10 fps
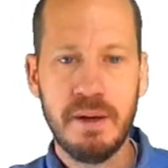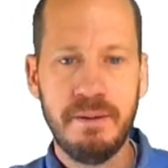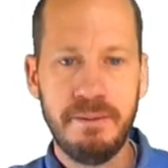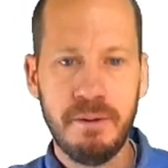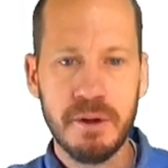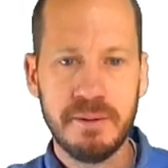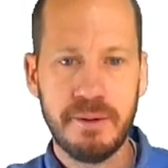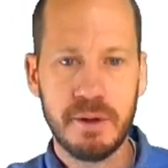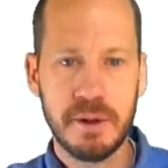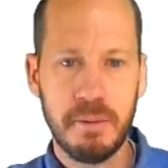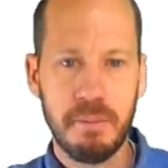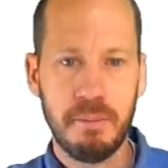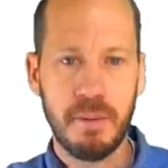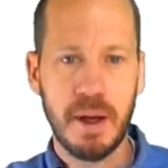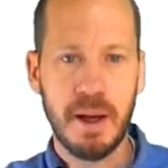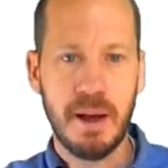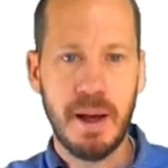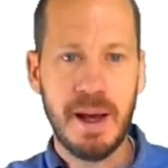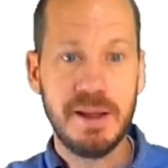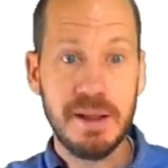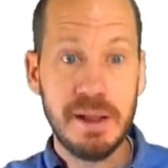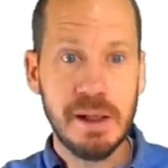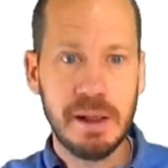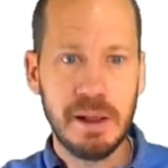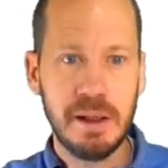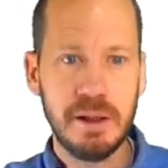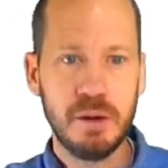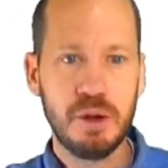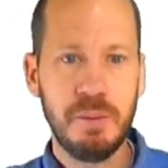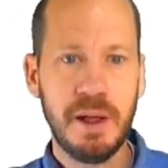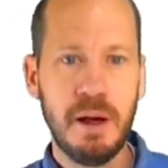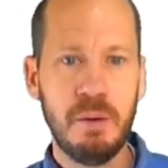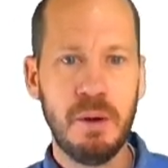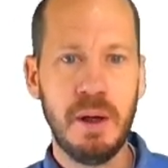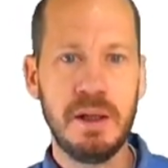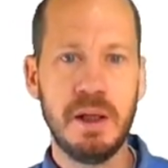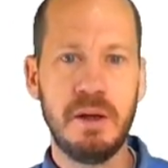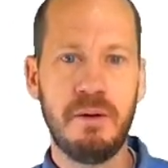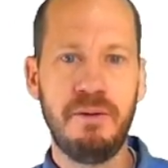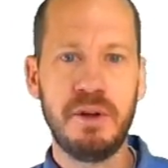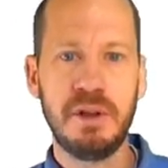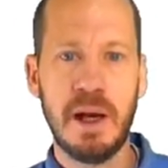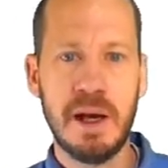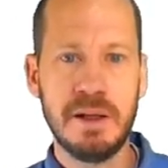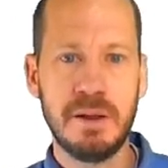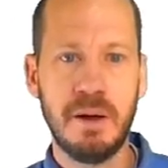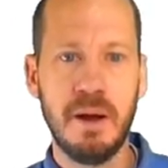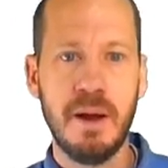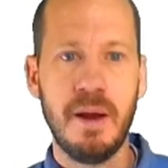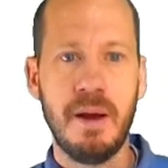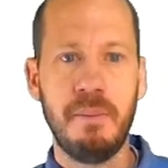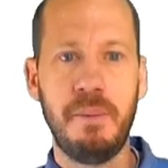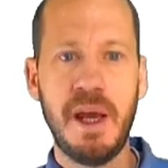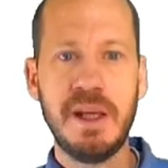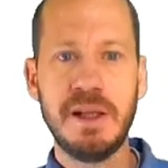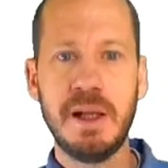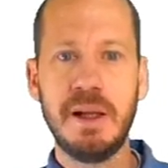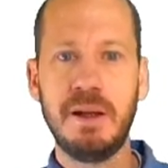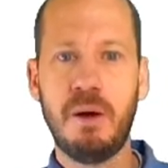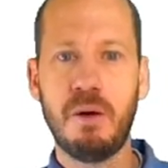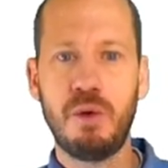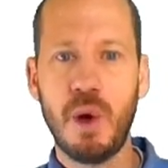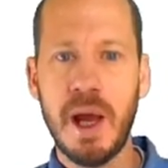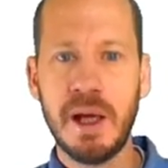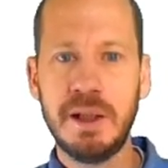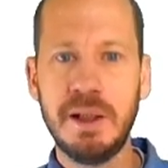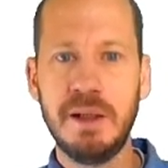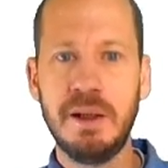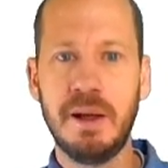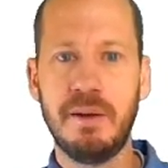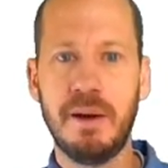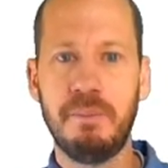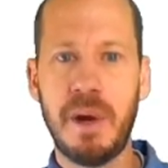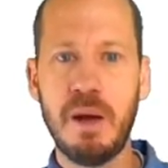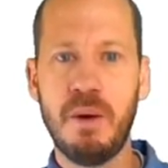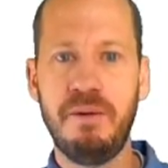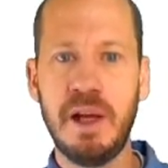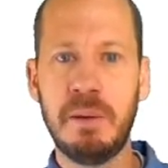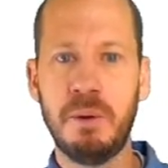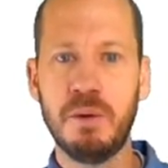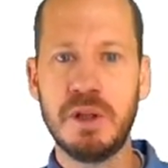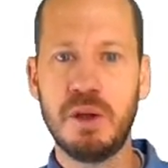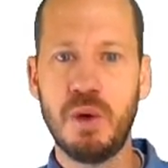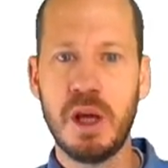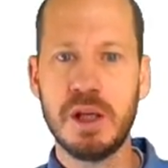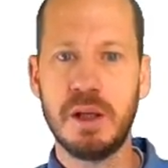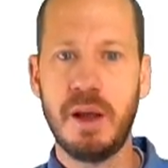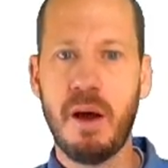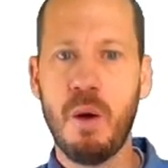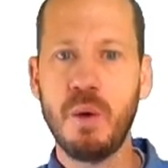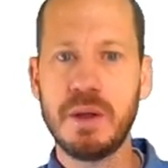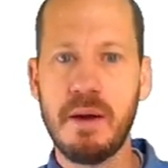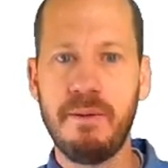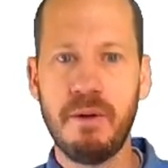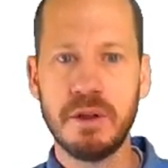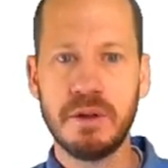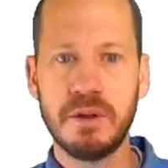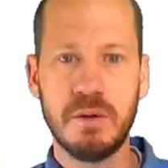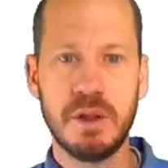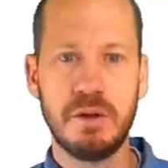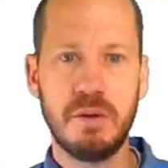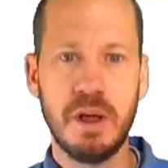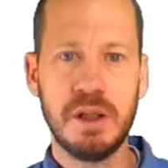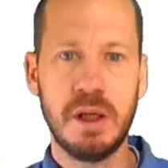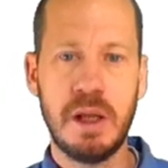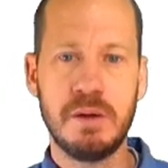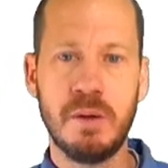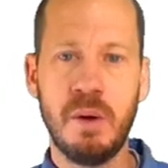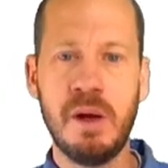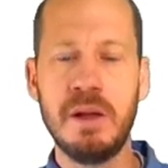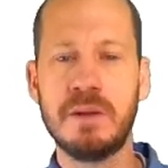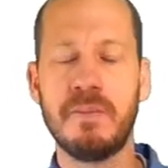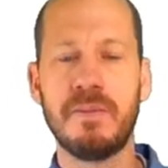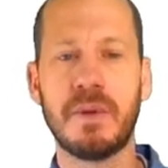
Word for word: in phosphorus, uh, ideally you should be calculating your fertilizer basing and correcting the bioavailable concentration, the Olsen phosphorus concentration in soils.